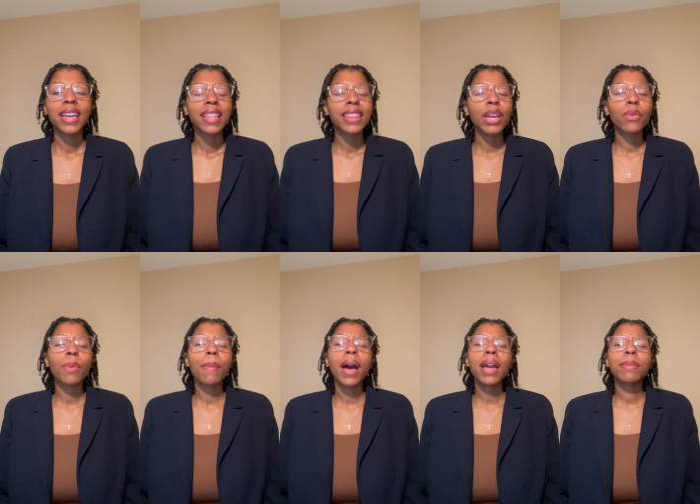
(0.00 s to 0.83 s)
They
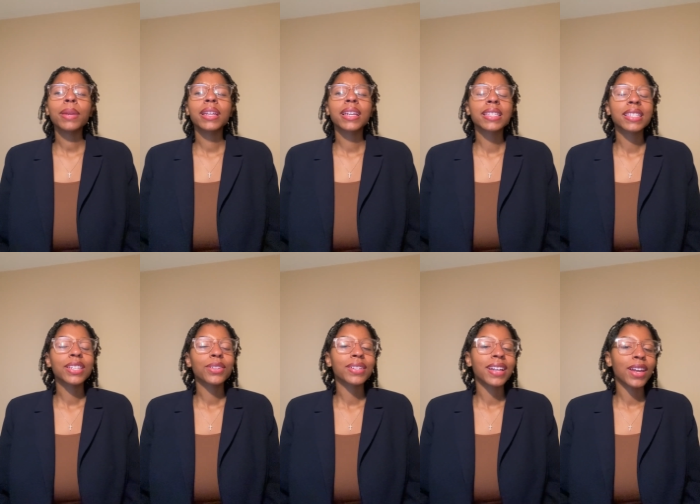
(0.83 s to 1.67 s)
remind me to
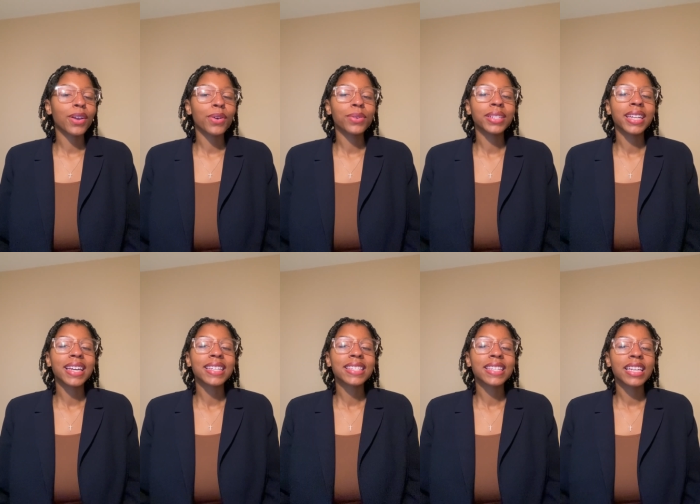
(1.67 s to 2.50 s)
consider not only
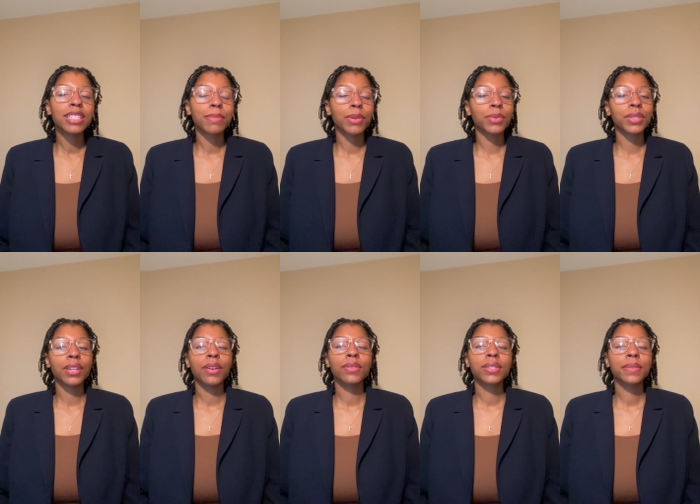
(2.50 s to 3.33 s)
assessment
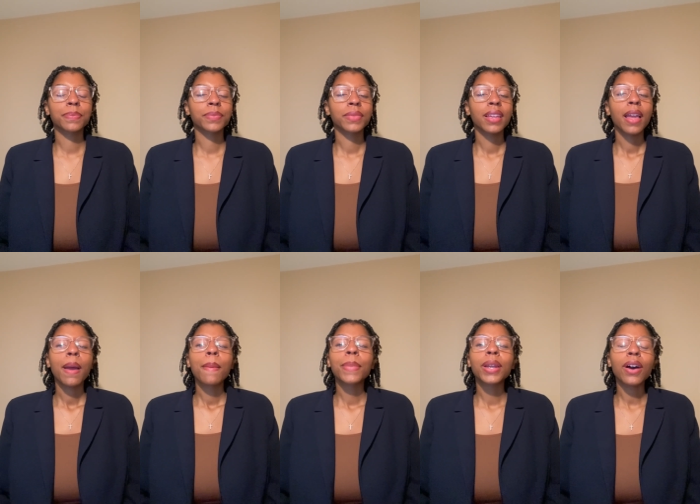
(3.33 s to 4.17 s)
results,
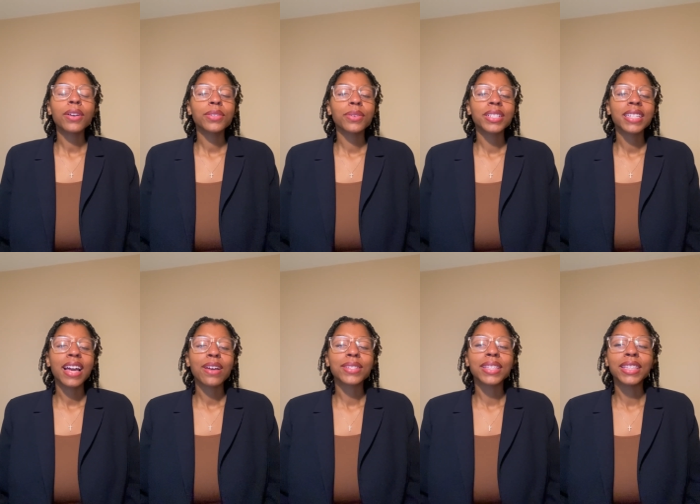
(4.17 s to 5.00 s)
but also a
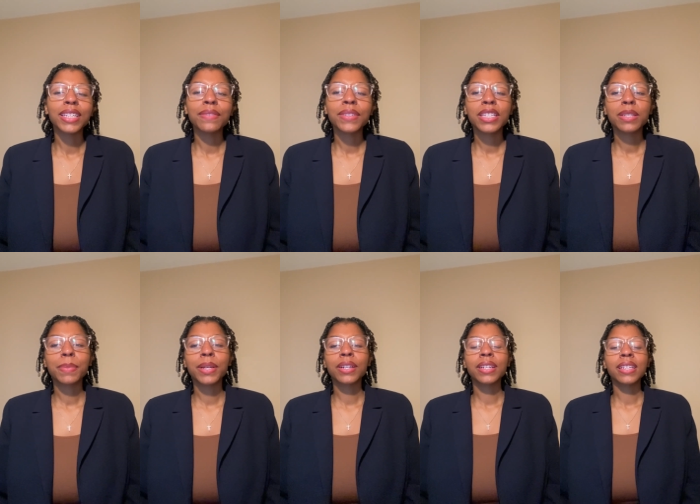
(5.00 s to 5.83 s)
child's lived
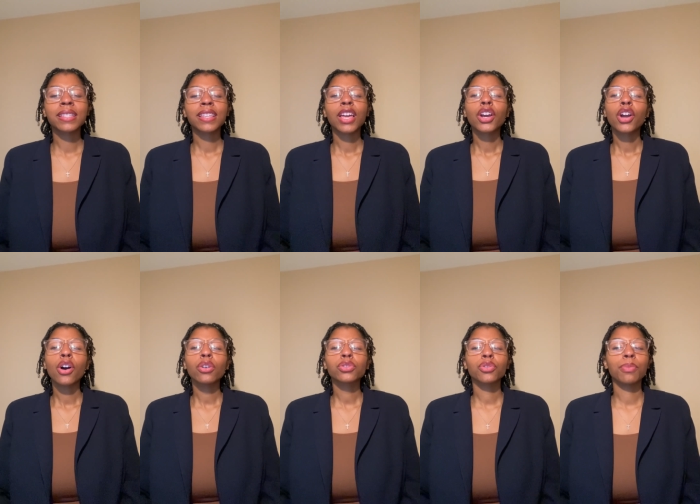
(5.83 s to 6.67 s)
experience,
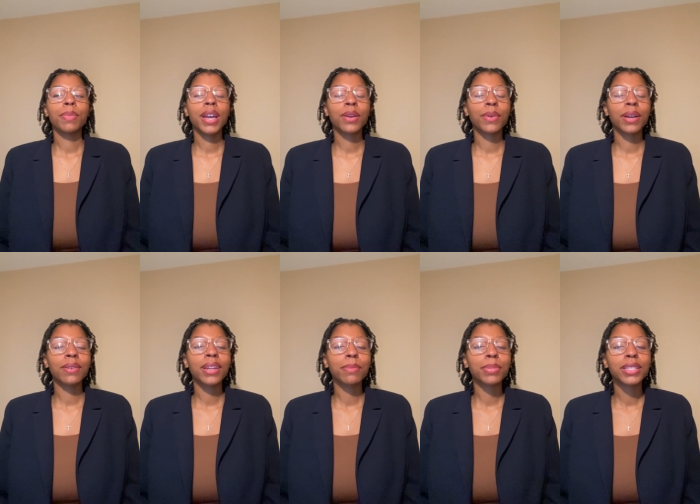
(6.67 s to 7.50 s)
cultural background,
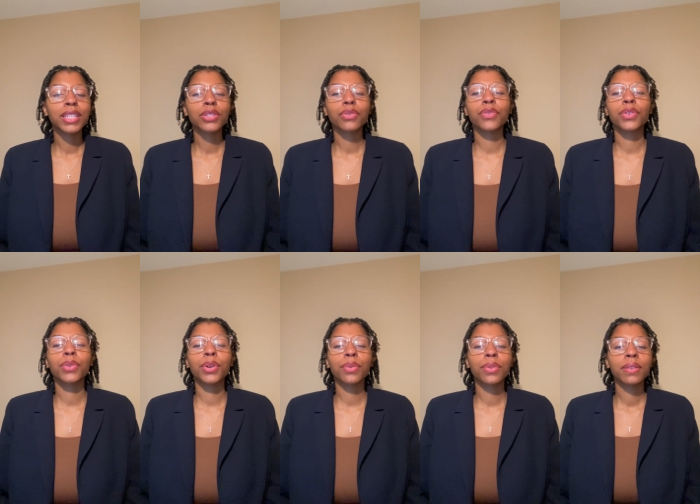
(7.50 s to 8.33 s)
and potential for
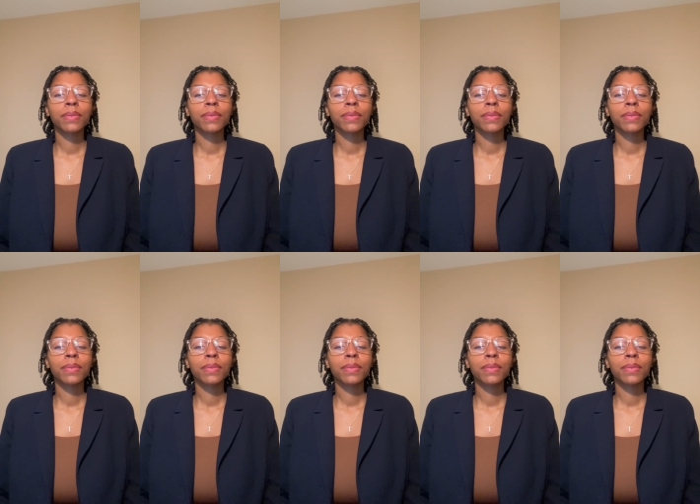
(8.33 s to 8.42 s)
growth.